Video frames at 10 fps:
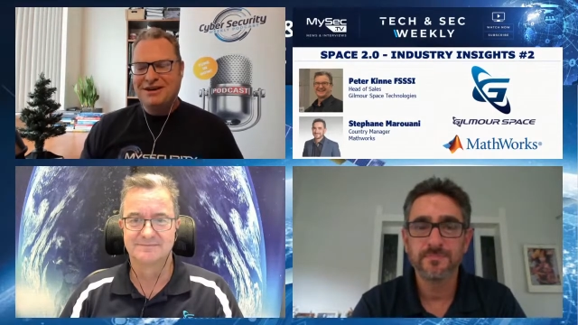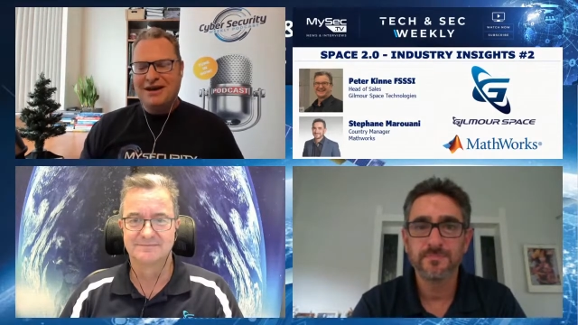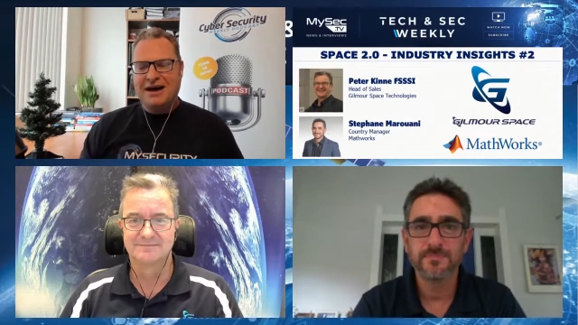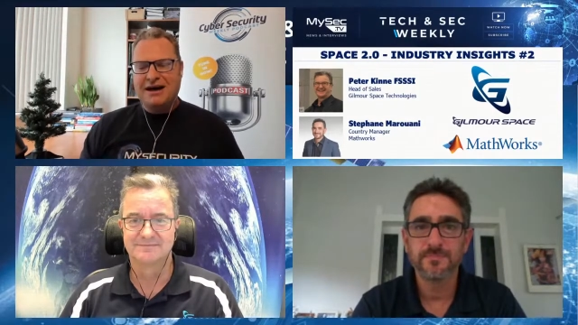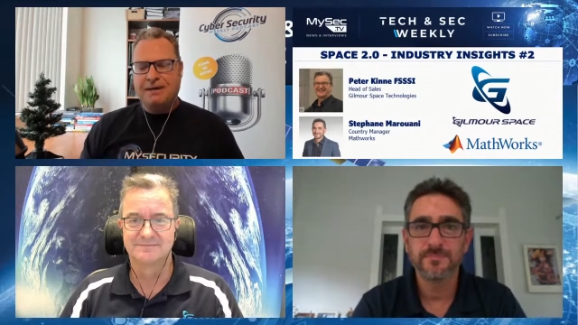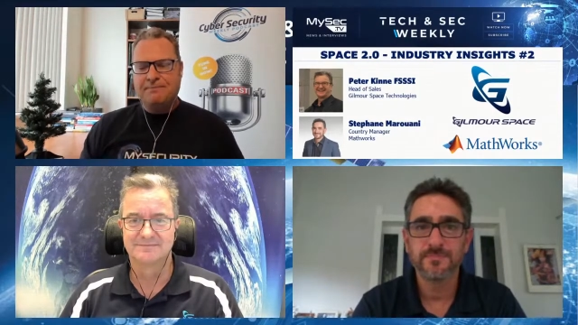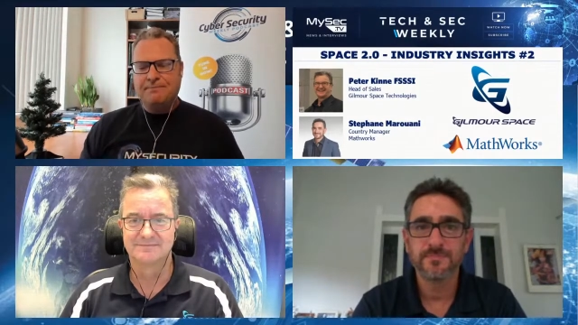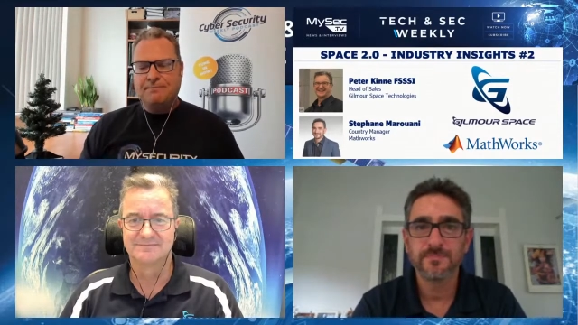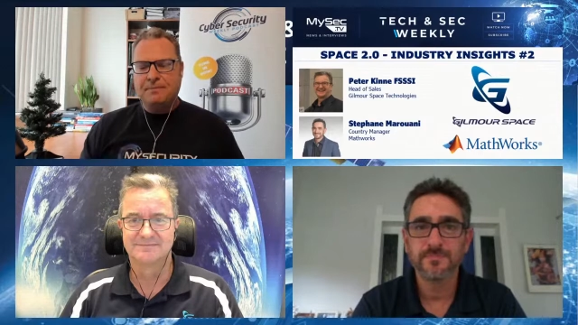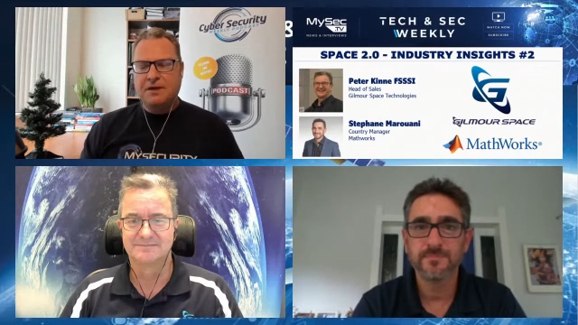Speaker 1: Um,
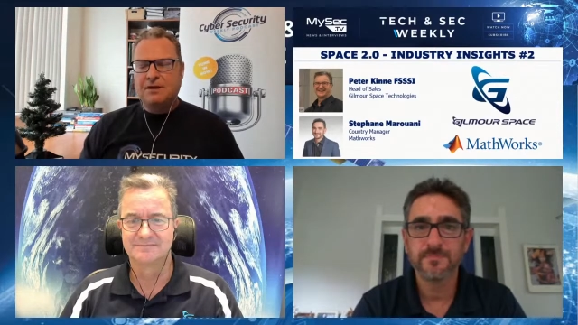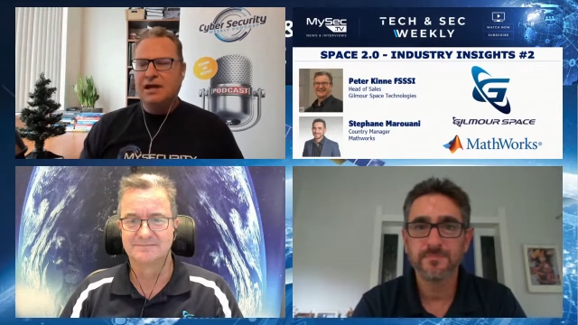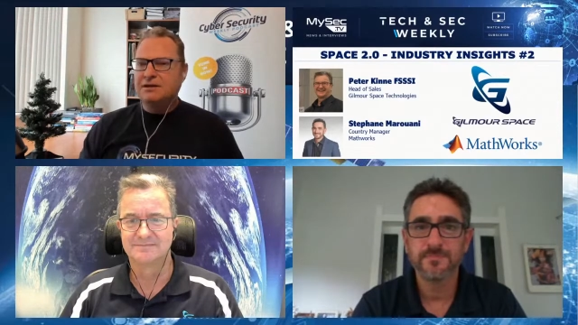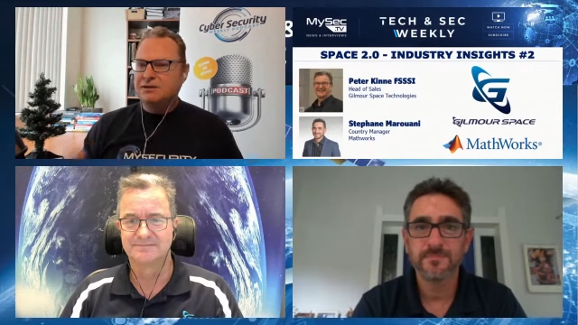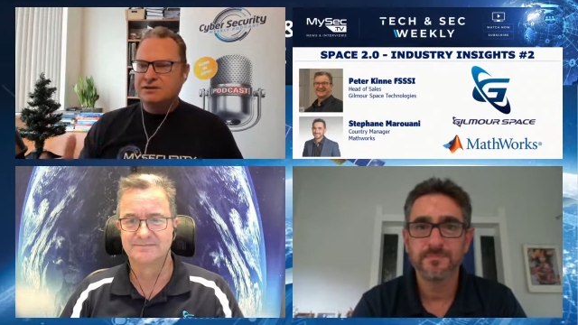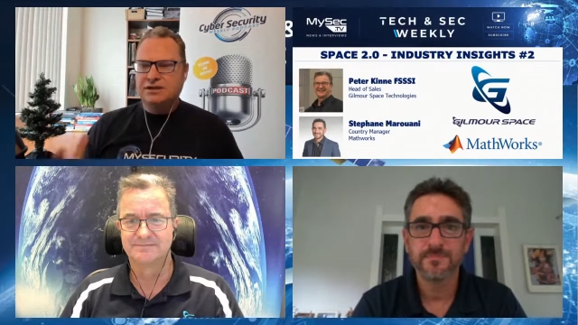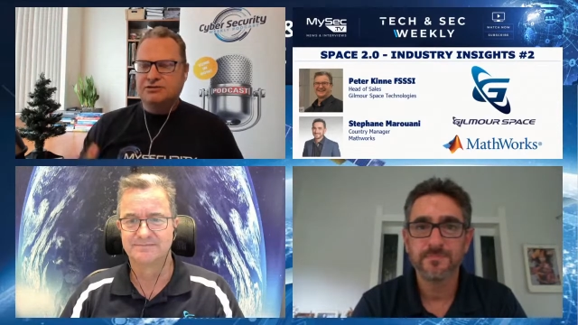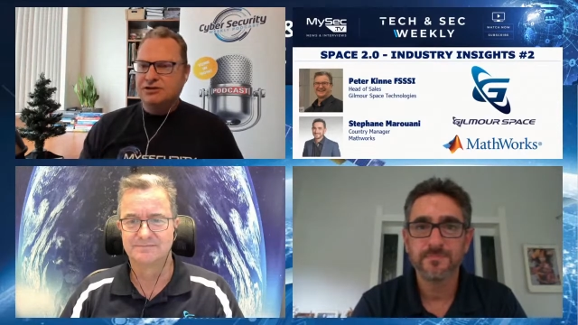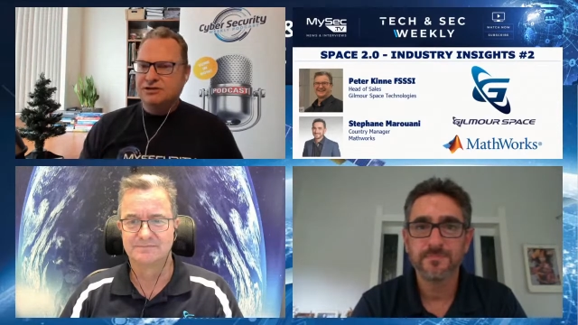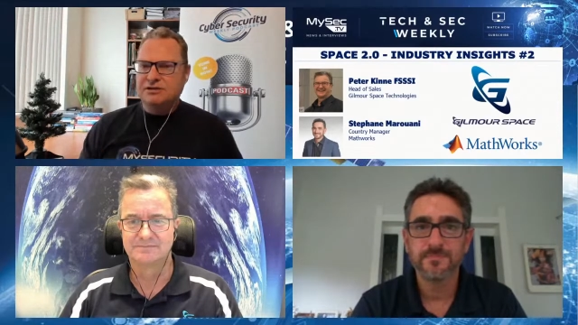yeah, just
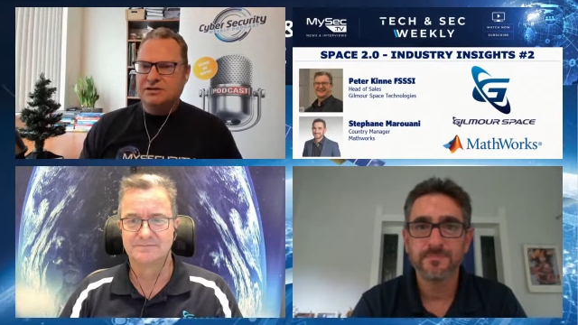introduce uh,